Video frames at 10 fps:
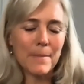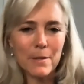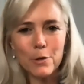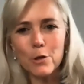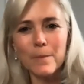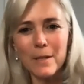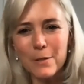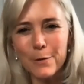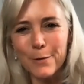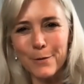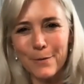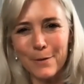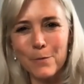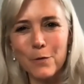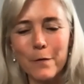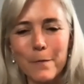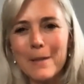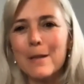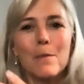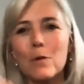I mean, they're human, so they're they're moved
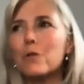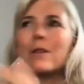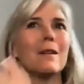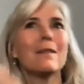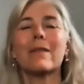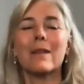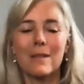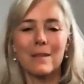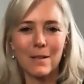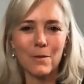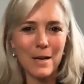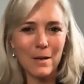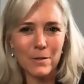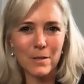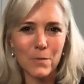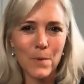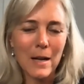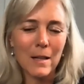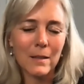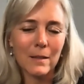by the emotion of the the crowds as
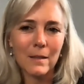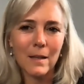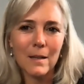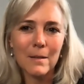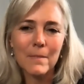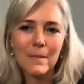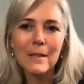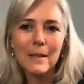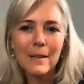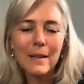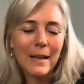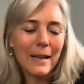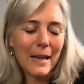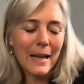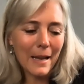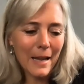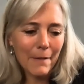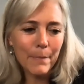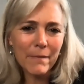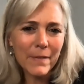well. And um, I, I
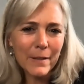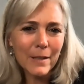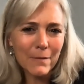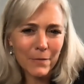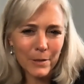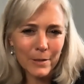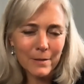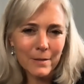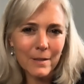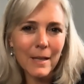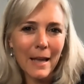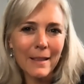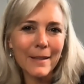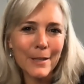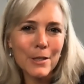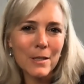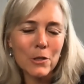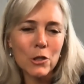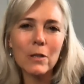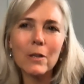have been feeling for the athletes
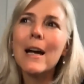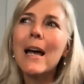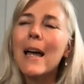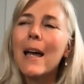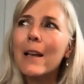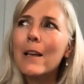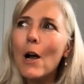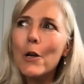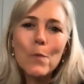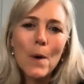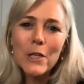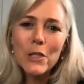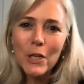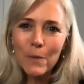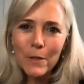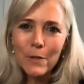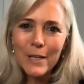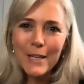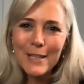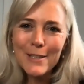this year. Are you watching it with your
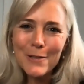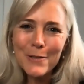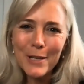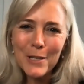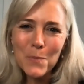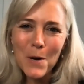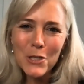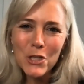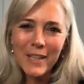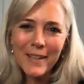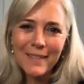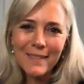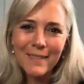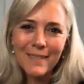kids? Are your kids watching it?